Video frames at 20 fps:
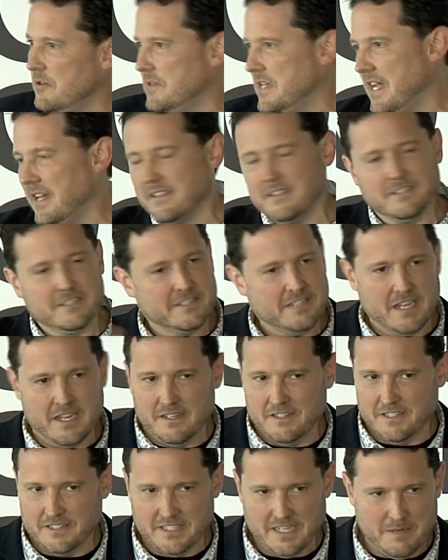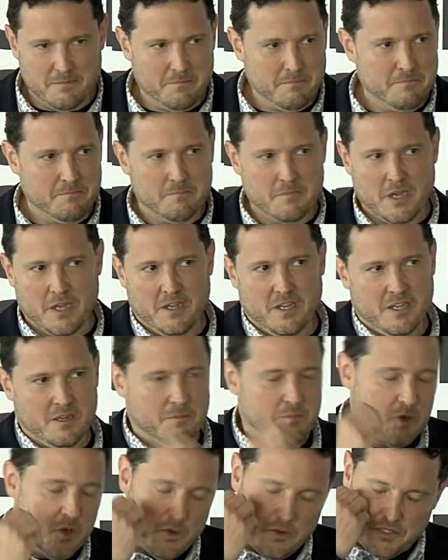take the same
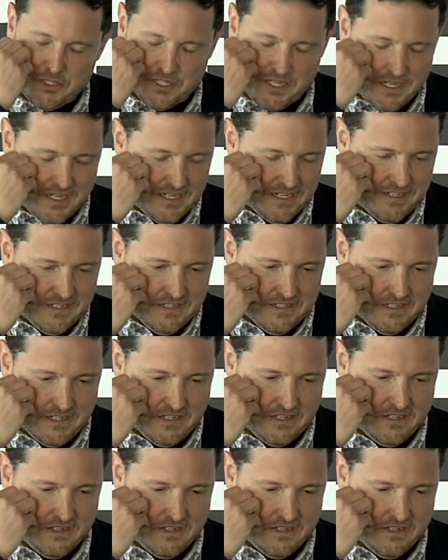approach and